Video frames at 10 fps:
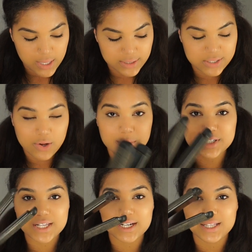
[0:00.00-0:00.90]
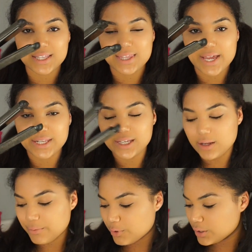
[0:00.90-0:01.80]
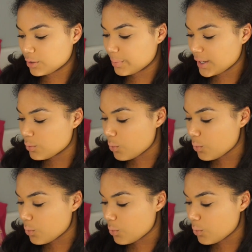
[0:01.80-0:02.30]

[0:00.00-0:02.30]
And so I'm just gonna let that heat up for a little bit.